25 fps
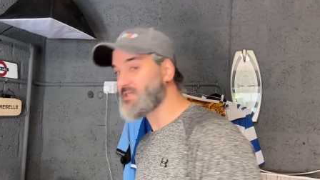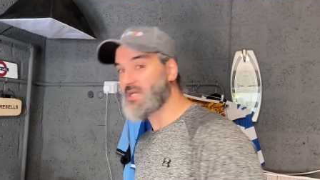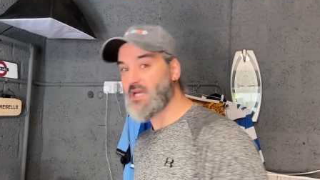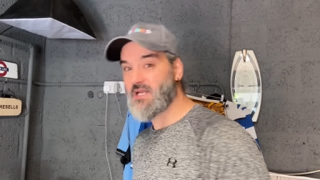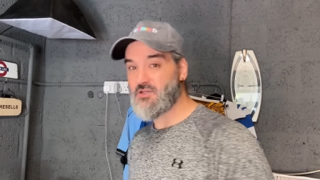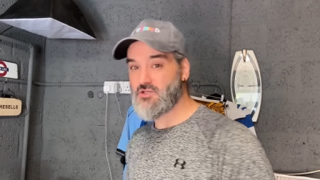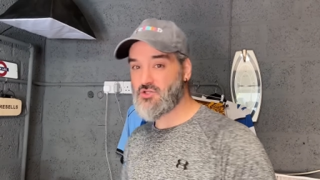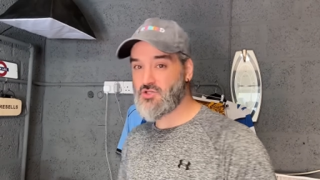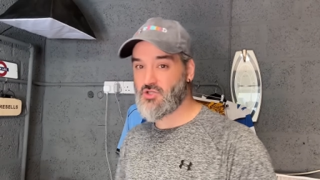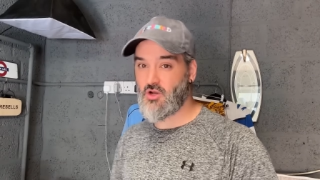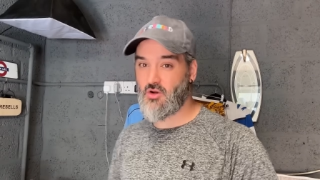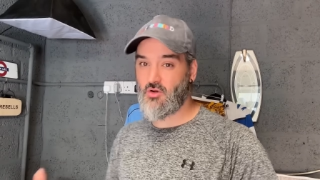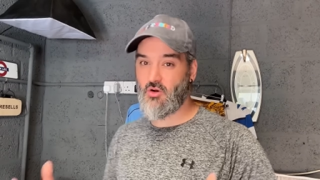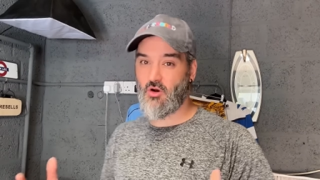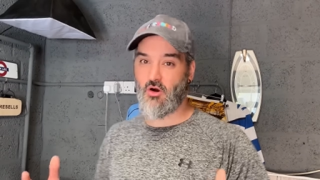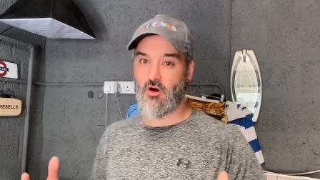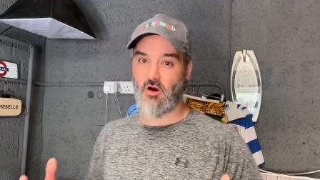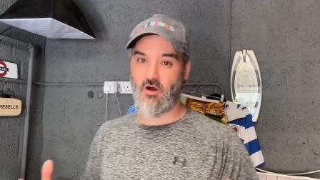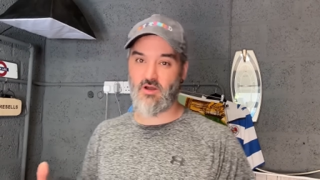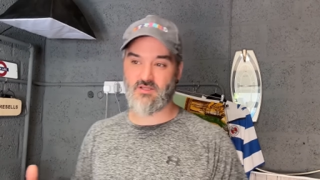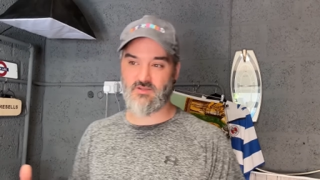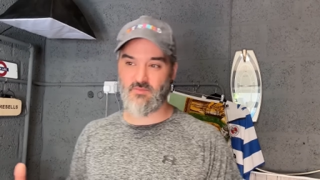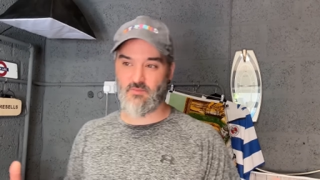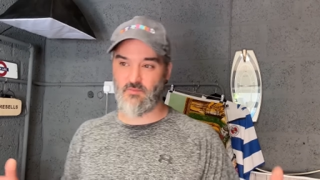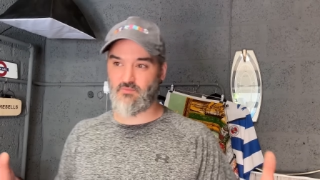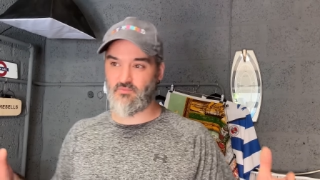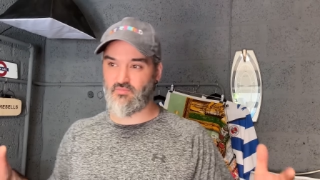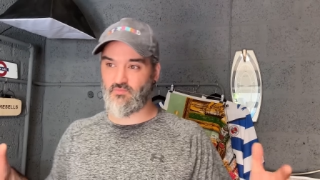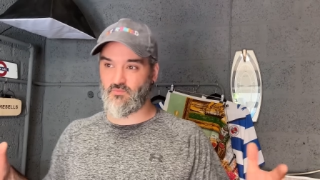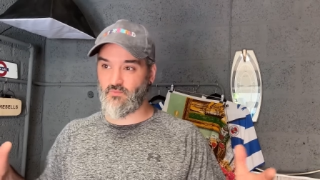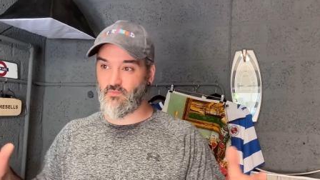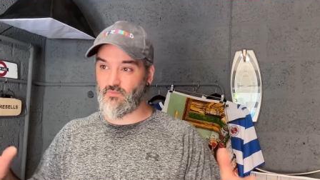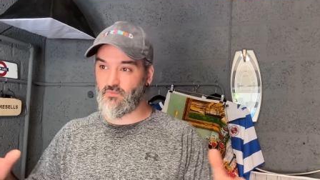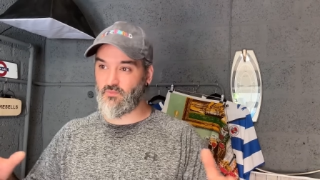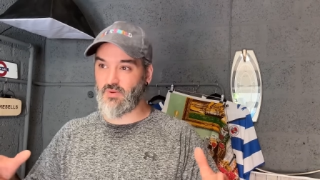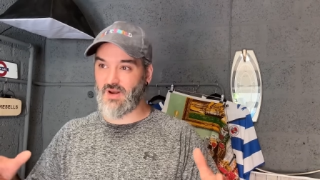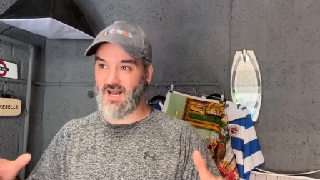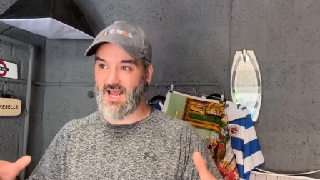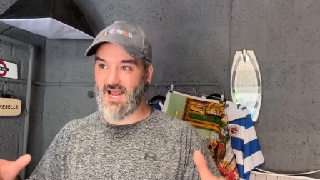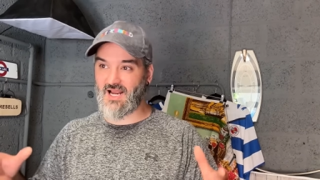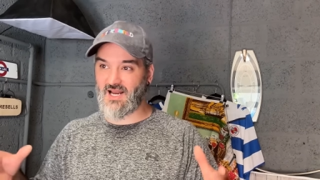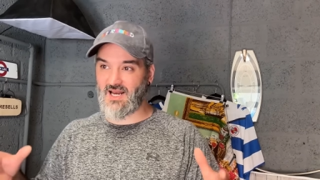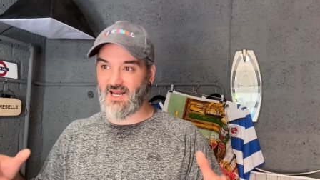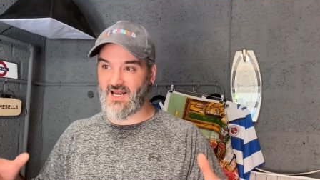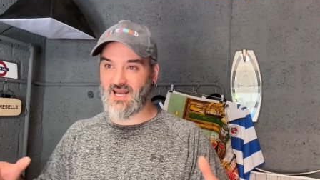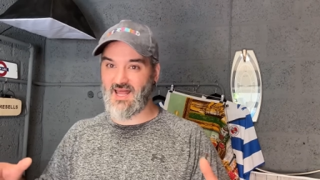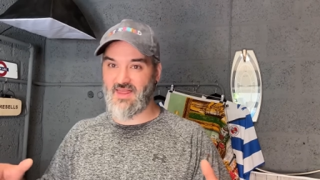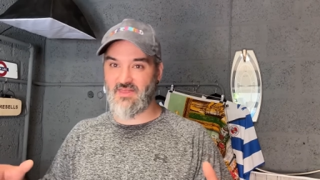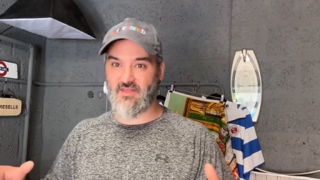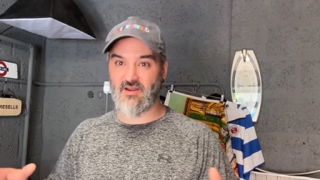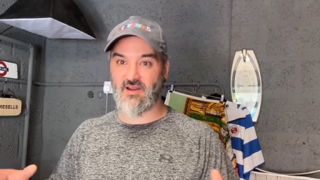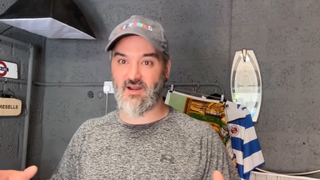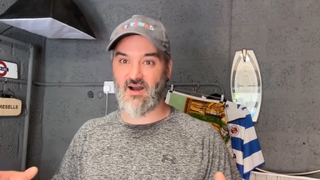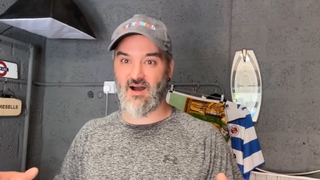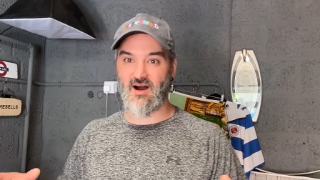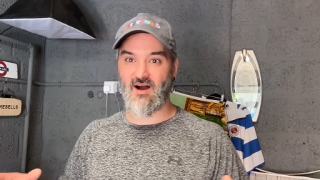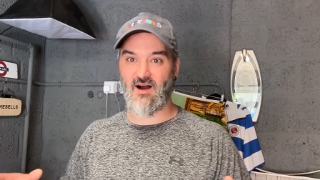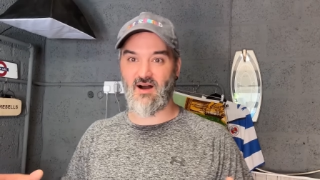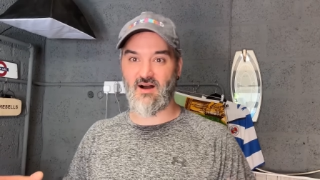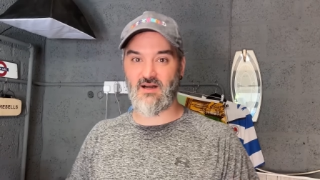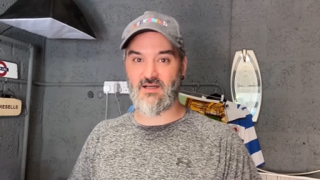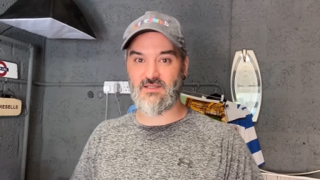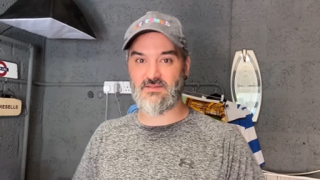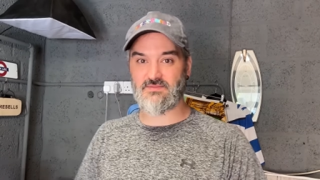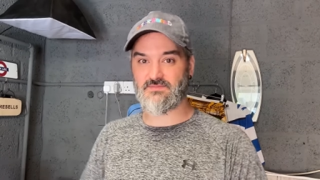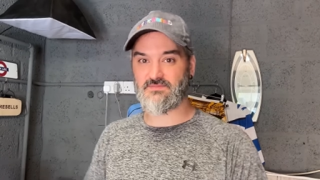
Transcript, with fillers: getting so hot. It's a black leather car.